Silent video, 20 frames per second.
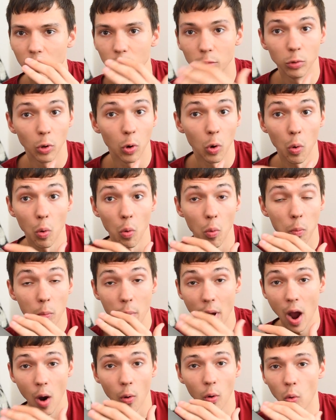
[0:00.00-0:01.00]
low
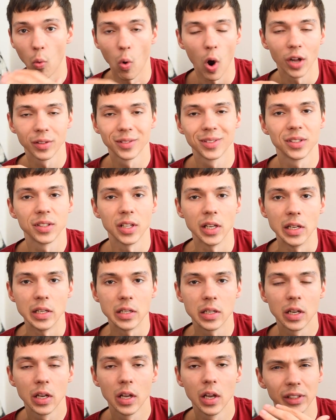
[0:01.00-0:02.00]
power watt
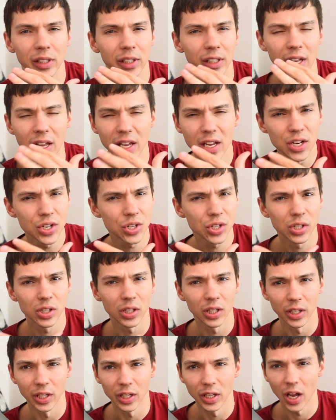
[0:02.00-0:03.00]
state,
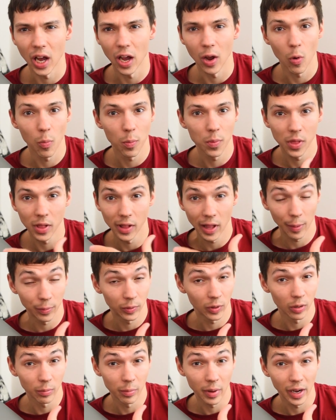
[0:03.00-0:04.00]
occasionally I open the
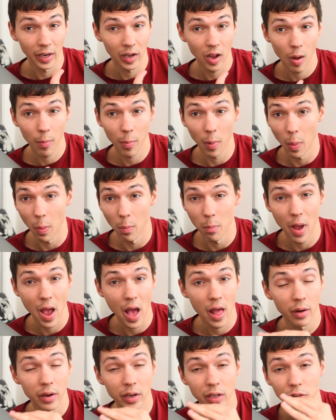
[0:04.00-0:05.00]
laptop back up and
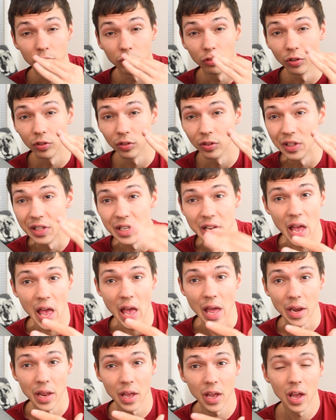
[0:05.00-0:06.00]
battery is just
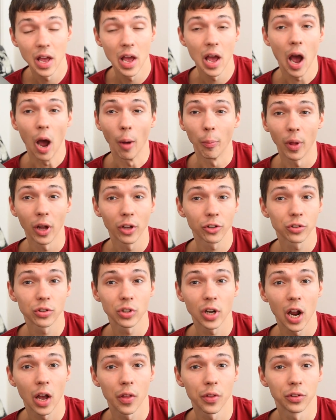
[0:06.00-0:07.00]
dead. I'm not
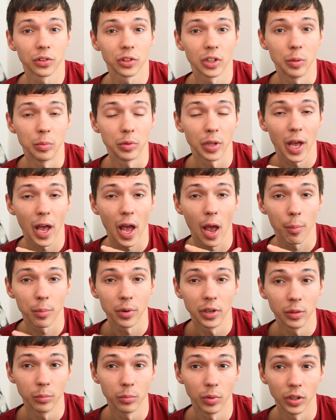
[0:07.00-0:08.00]
sure how this keeps
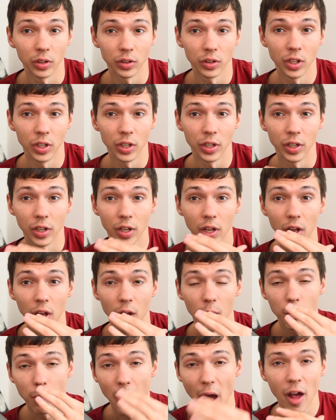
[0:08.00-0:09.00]
happening, but the
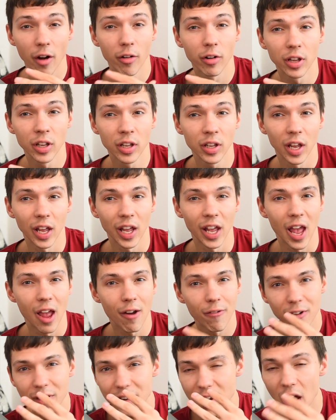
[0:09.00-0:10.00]
battery
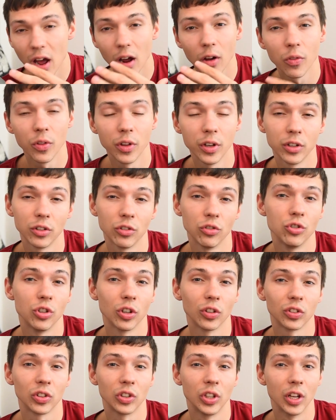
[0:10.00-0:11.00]
every now and then
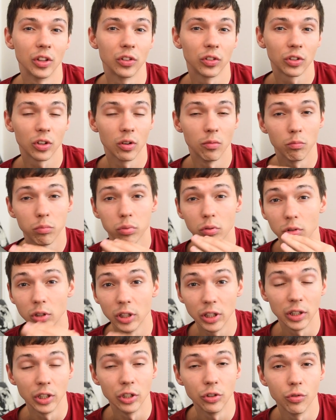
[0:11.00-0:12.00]
just gets
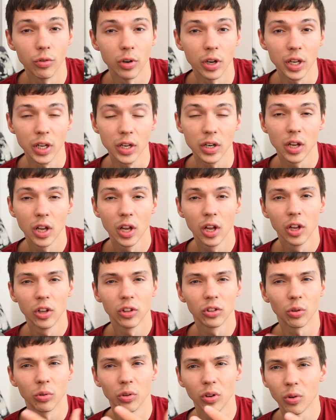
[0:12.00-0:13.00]
completely drained.
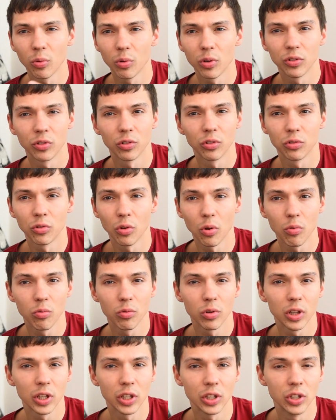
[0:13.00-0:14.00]
So in other words, there's no
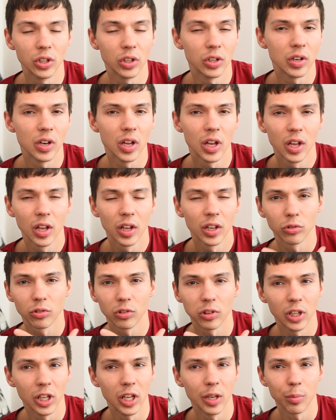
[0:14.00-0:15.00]
really good
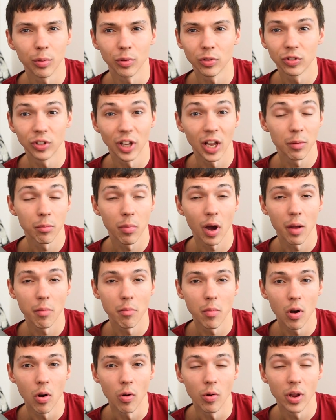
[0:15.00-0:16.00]
sleep or standby
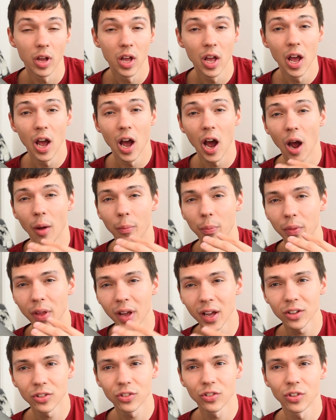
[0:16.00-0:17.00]
mode. I'm
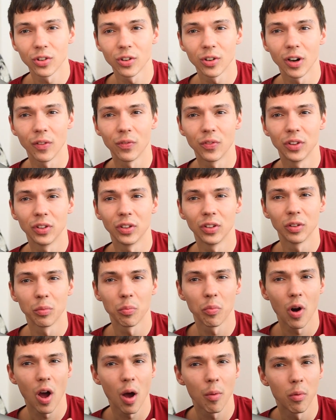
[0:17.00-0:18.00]
not sure if this is a
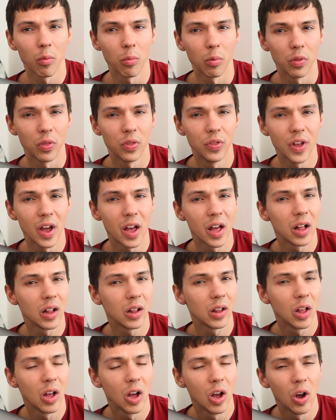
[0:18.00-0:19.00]
problem with
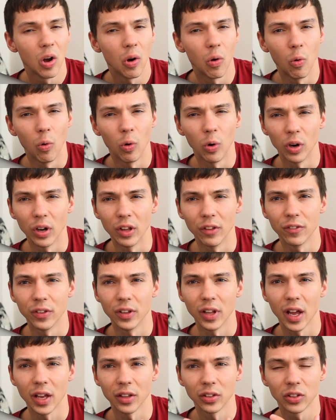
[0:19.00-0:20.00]
Dell or if
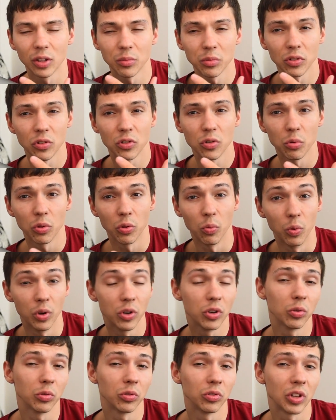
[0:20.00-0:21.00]
it has something to do with
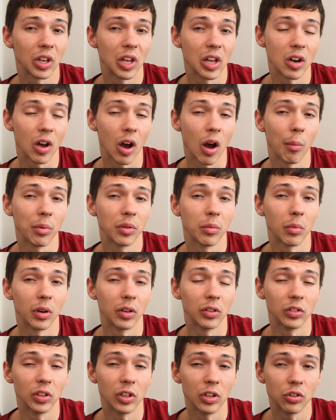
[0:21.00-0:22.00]
Windows 10
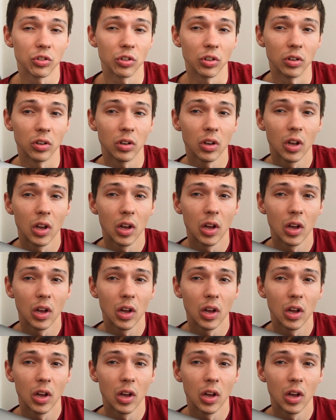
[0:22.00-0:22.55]
optimization.